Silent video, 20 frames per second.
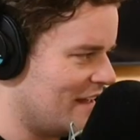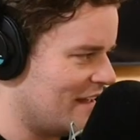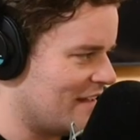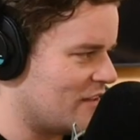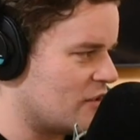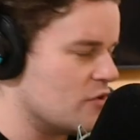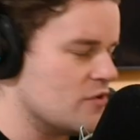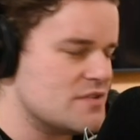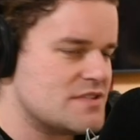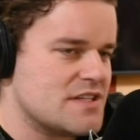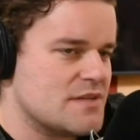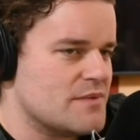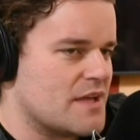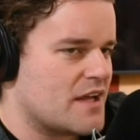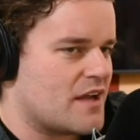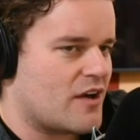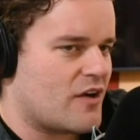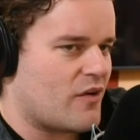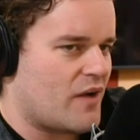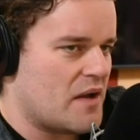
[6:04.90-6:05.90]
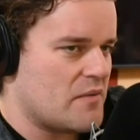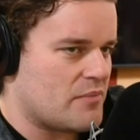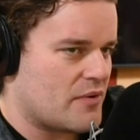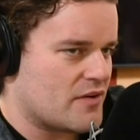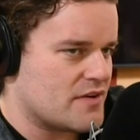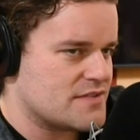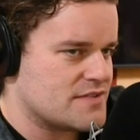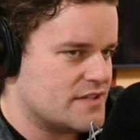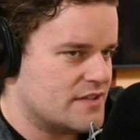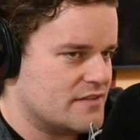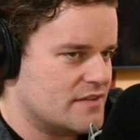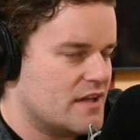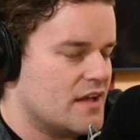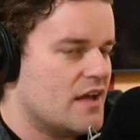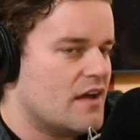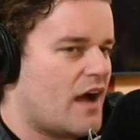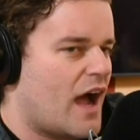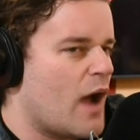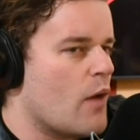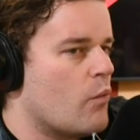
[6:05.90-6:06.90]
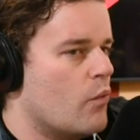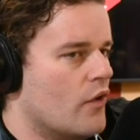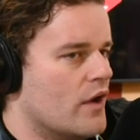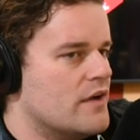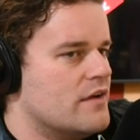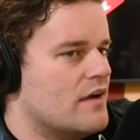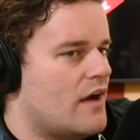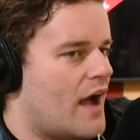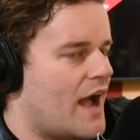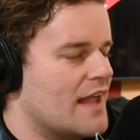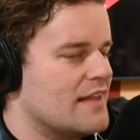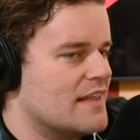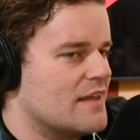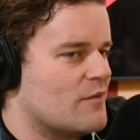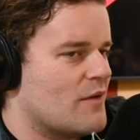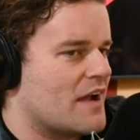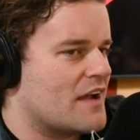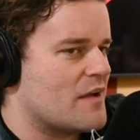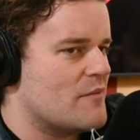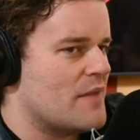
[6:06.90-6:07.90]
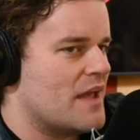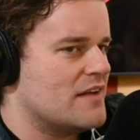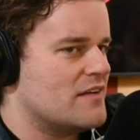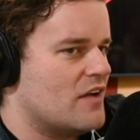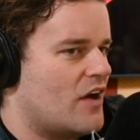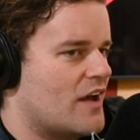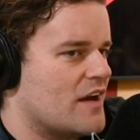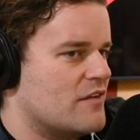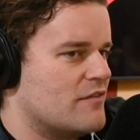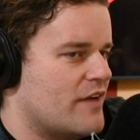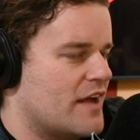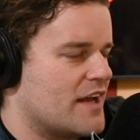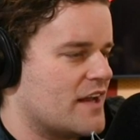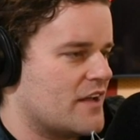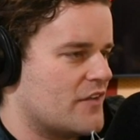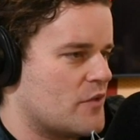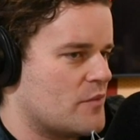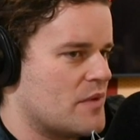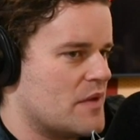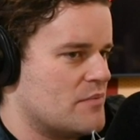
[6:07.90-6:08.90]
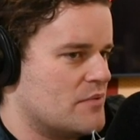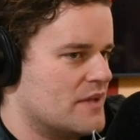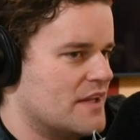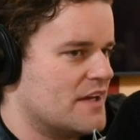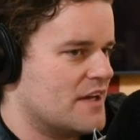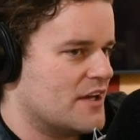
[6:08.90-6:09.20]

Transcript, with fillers: It, you seem like a great person. I would highly recommend not inviting other people